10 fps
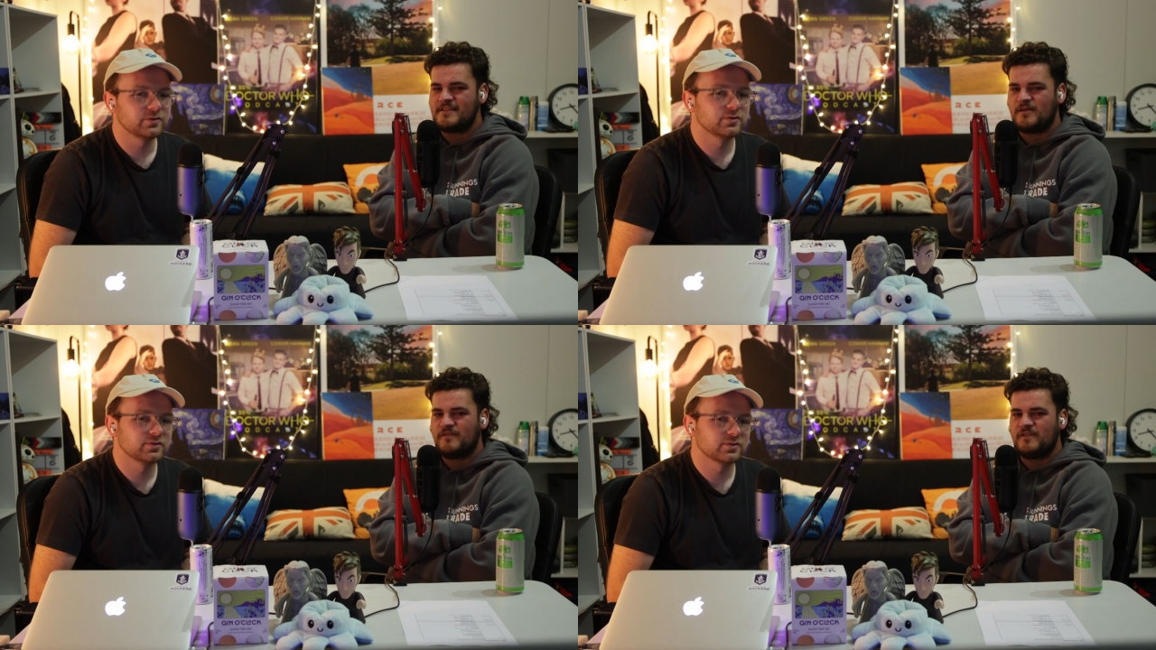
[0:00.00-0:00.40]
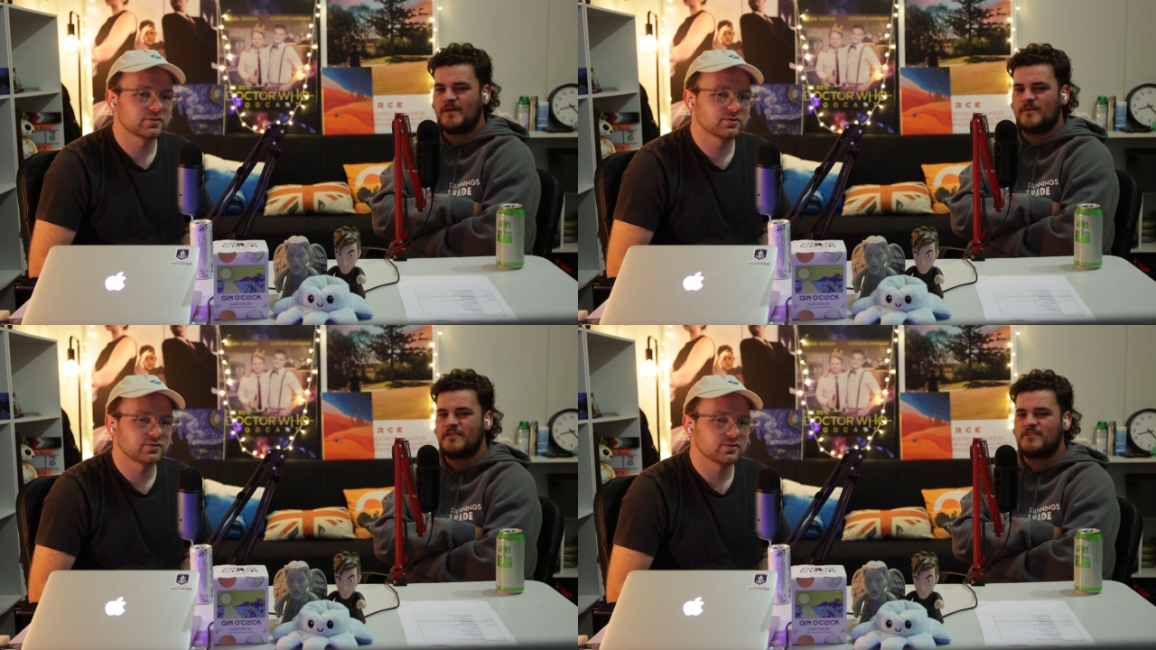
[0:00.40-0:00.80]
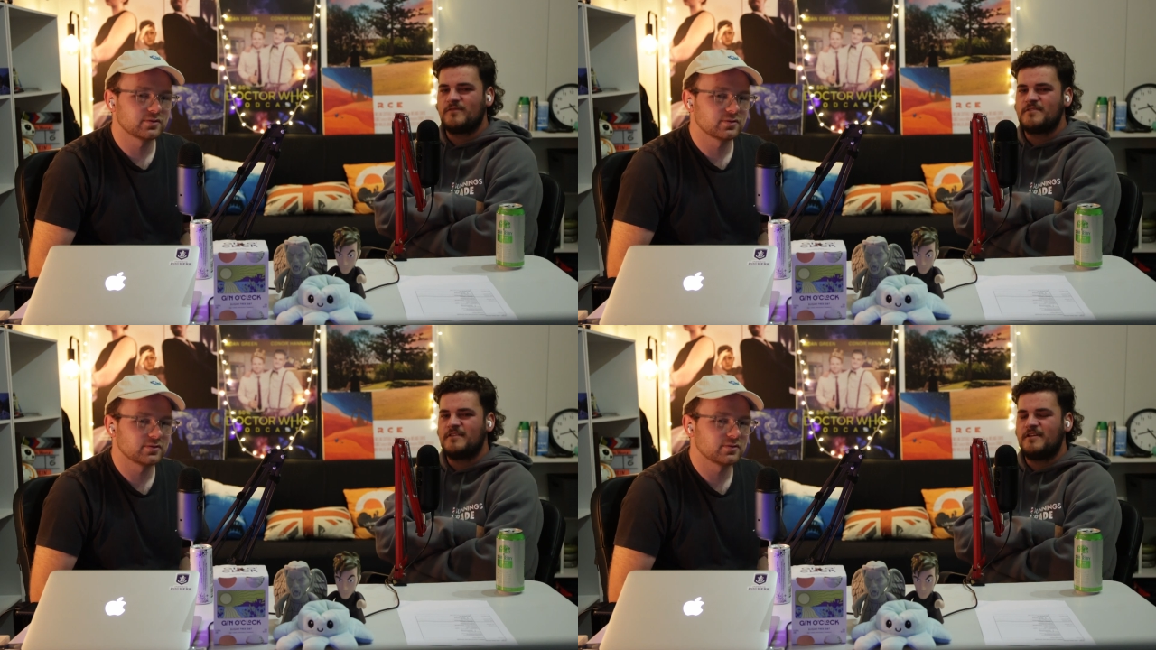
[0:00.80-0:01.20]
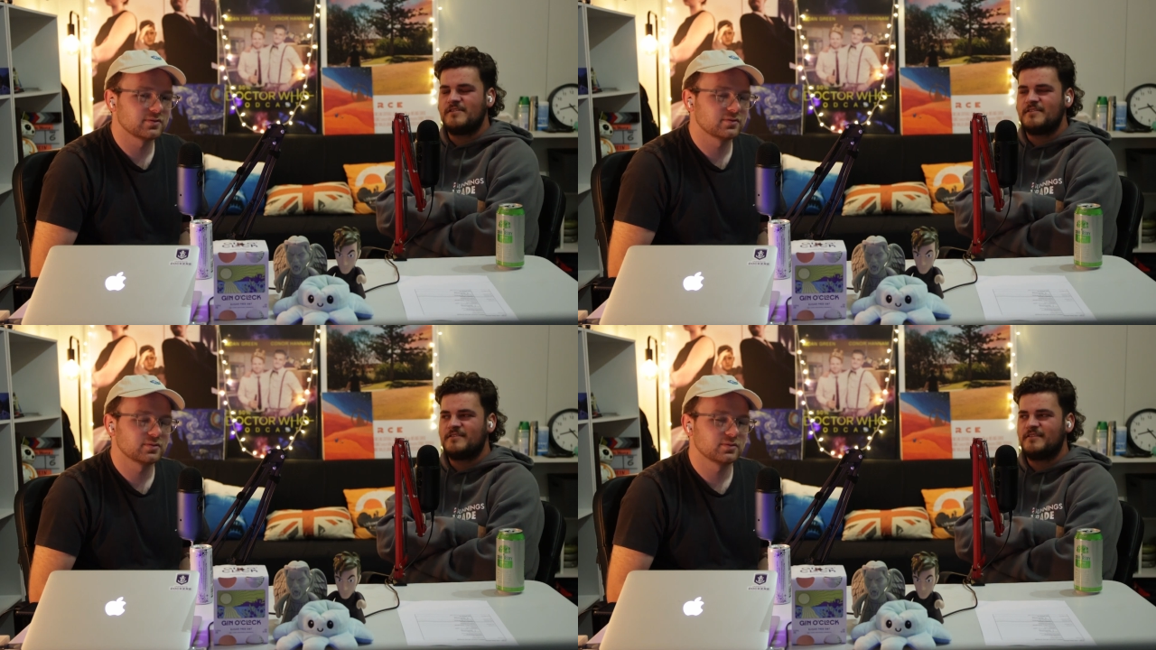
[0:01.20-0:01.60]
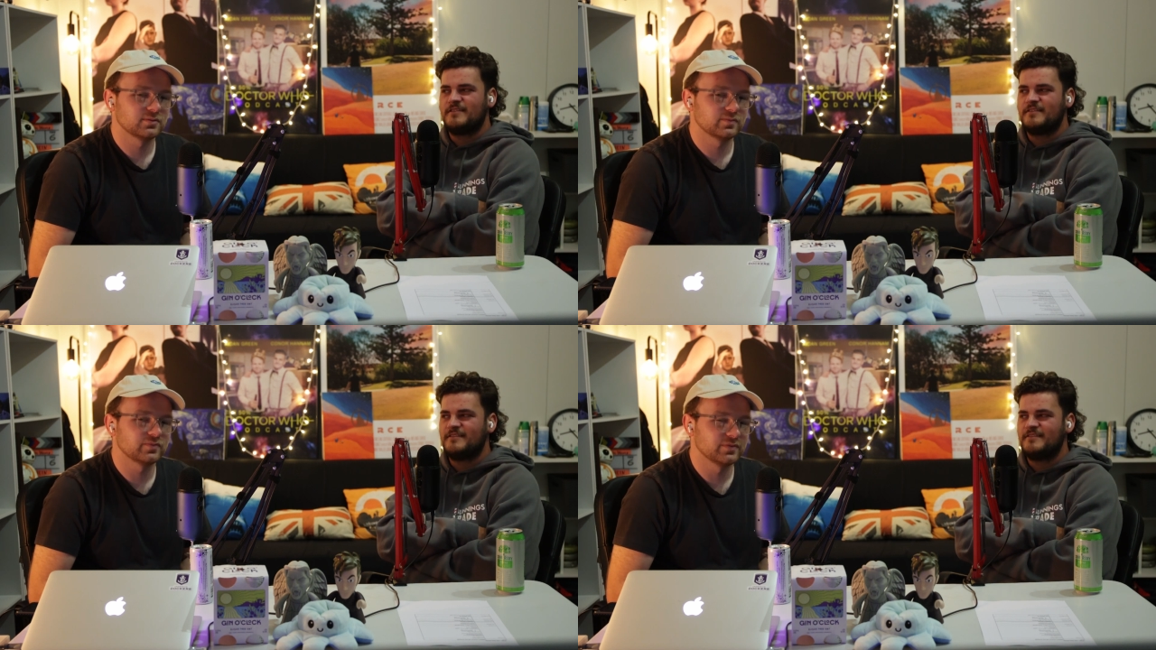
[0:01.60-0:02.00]
Speaker 1: That's how I feel about myself as an artist.
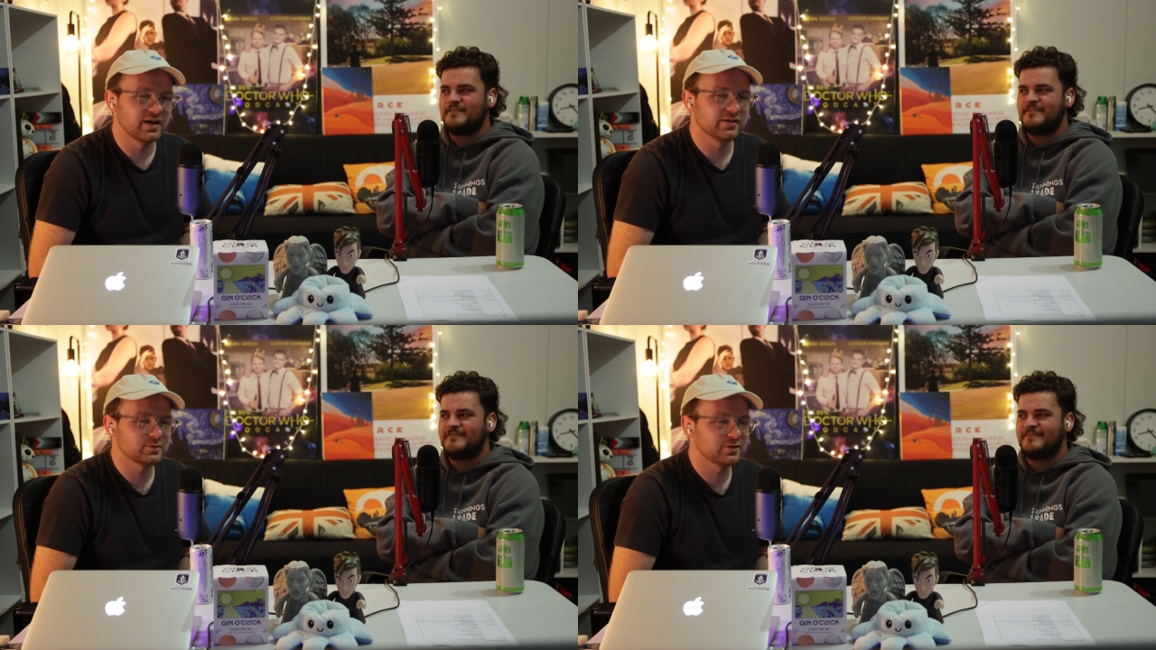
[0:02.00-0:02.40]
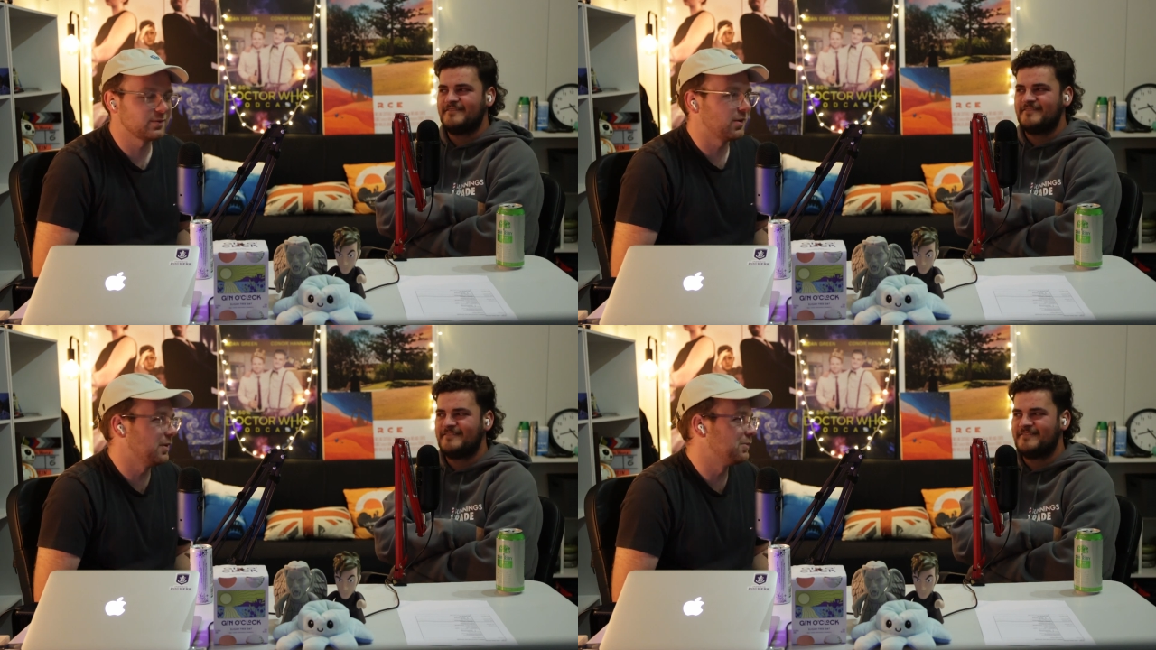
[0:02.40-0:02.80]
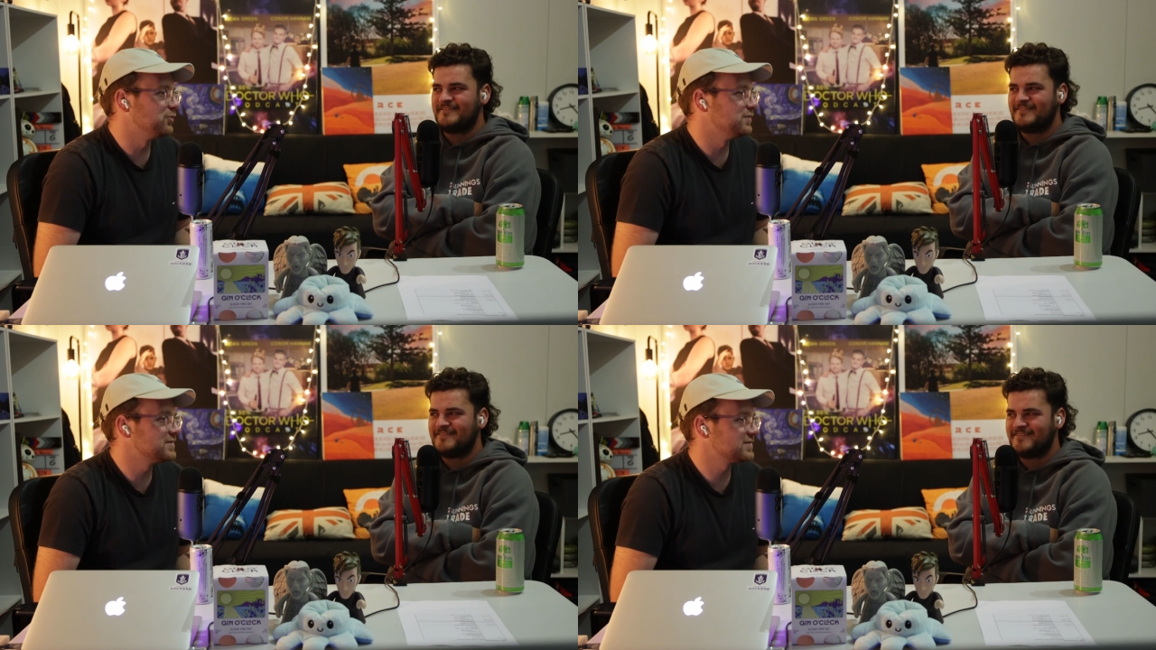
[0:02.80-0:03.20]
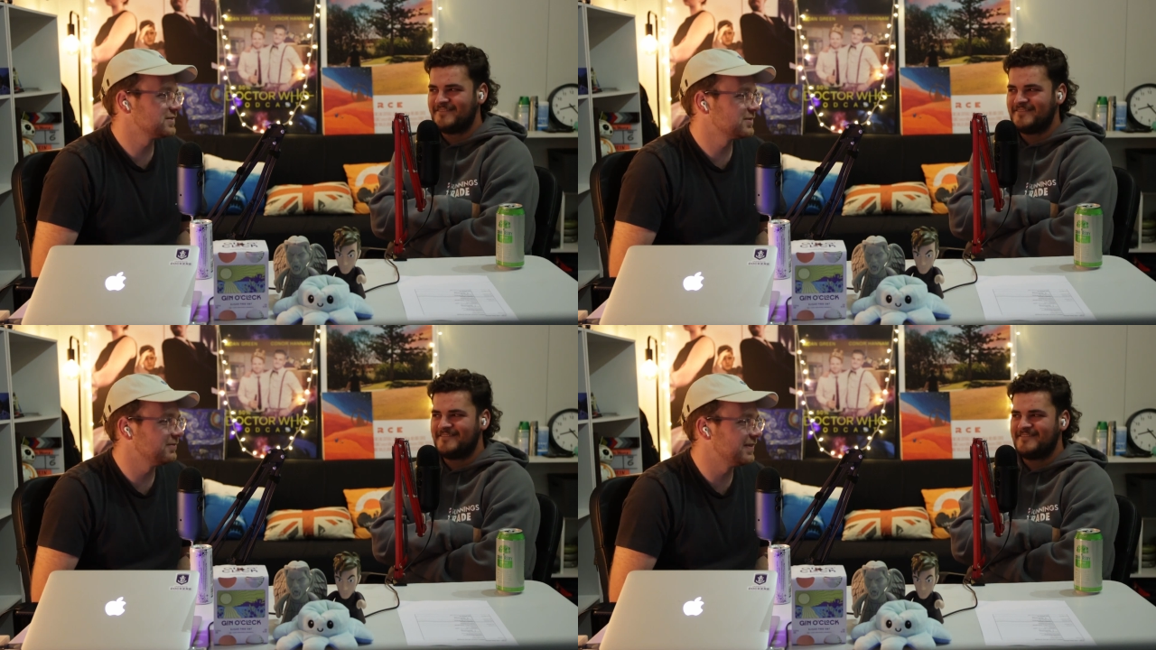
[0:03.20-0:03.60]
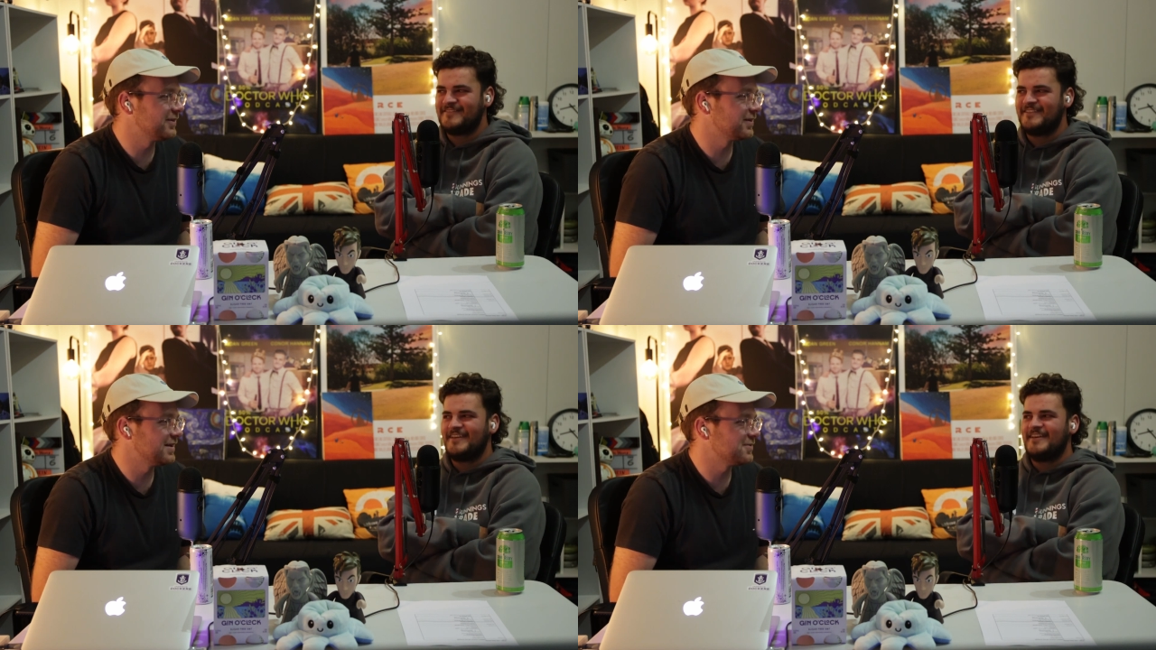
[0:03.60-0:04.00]
Yeah, that's what I think about my movies. When
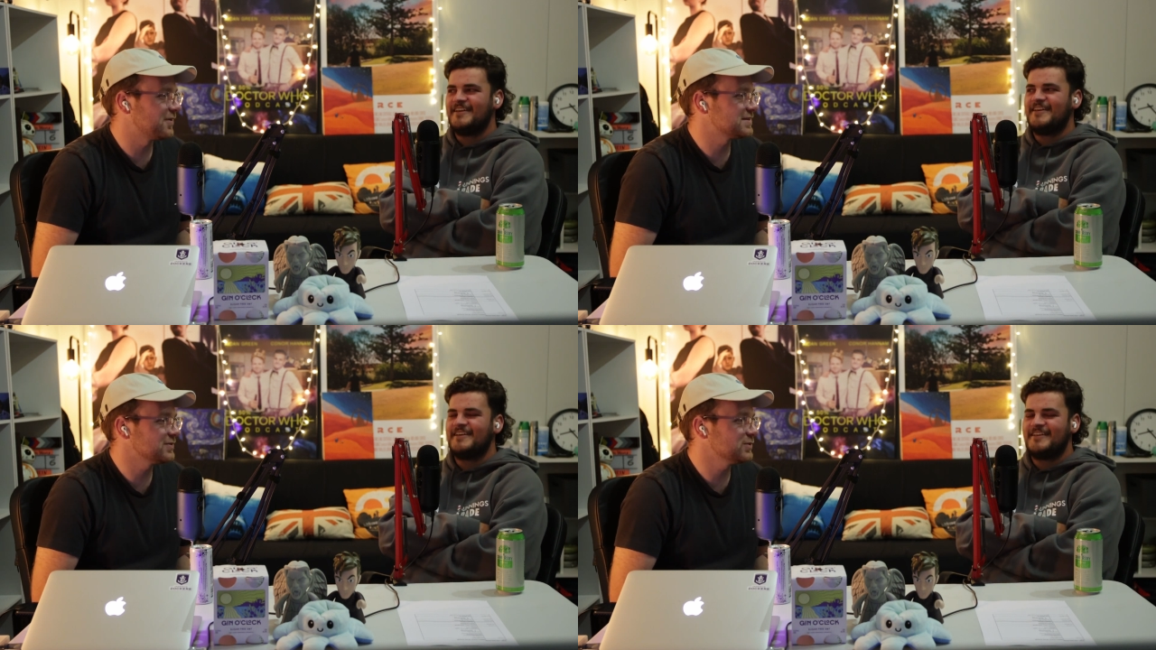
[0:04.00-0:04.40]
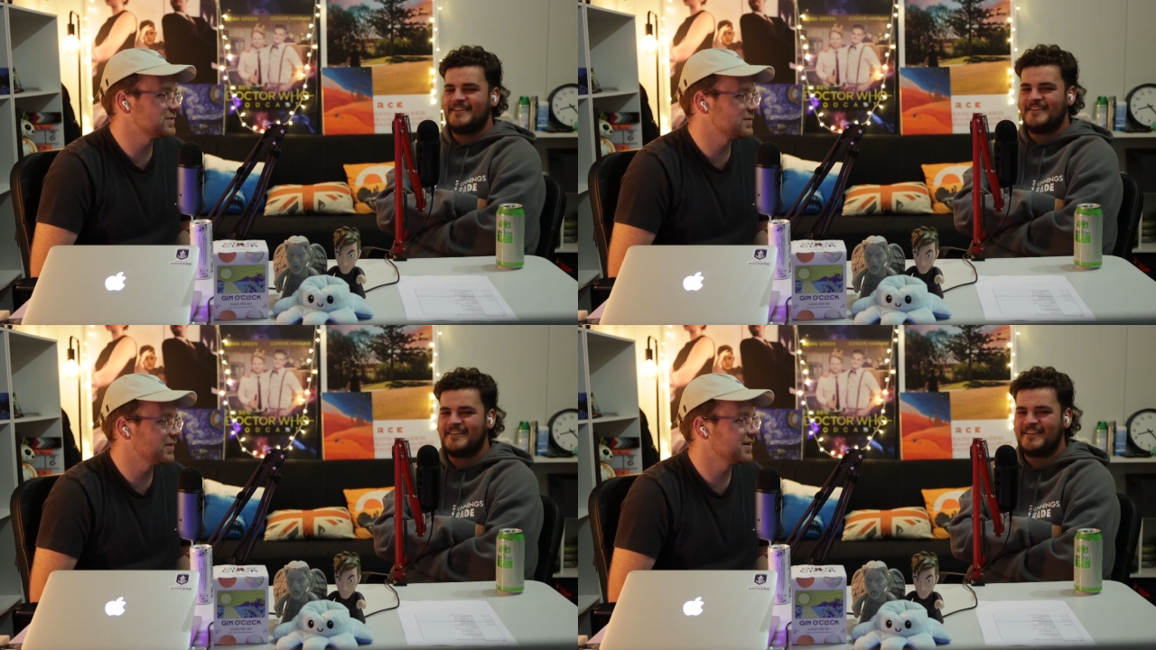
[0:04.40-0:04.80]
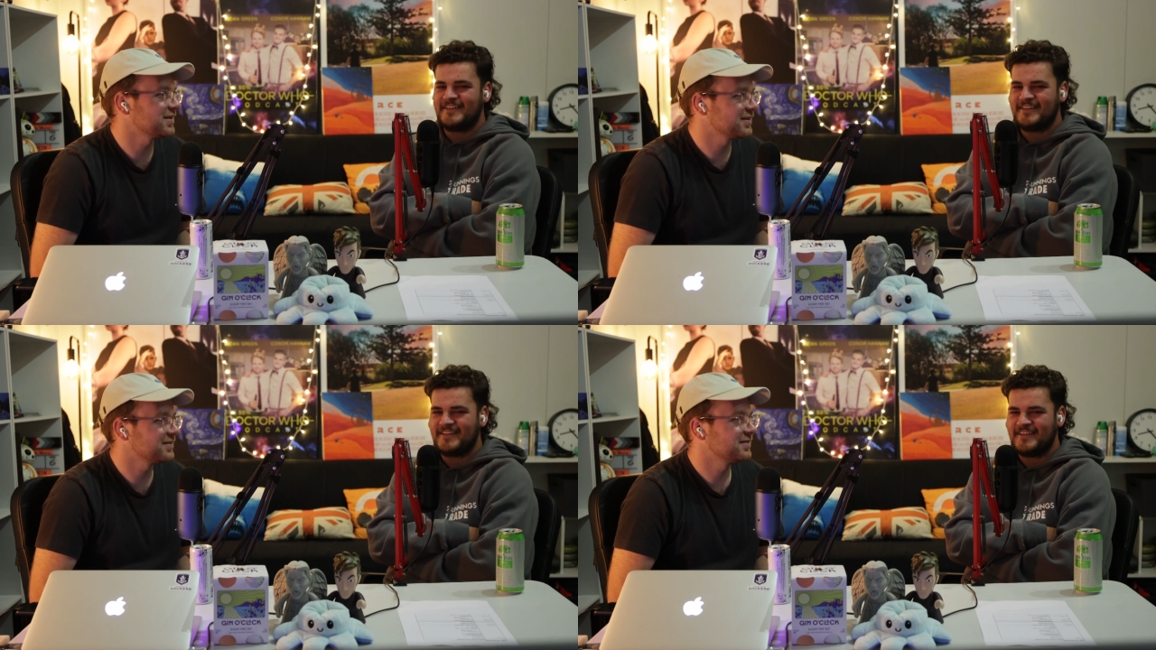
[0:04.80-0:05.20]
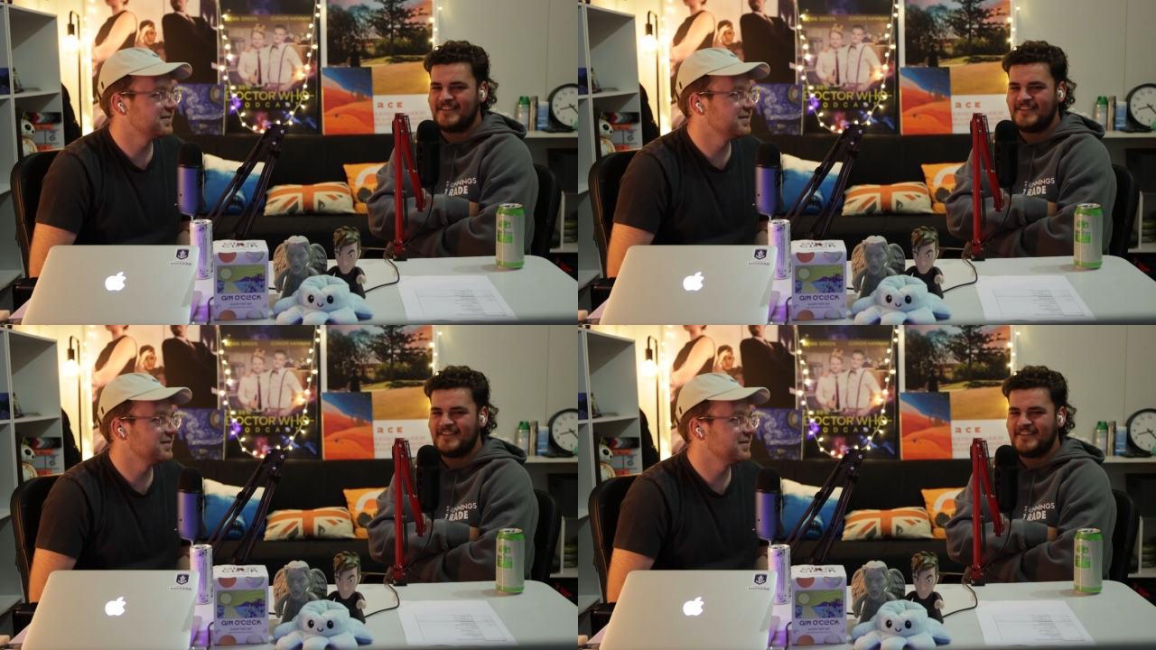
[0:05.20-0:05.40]
they don't get into festivals, I'm like,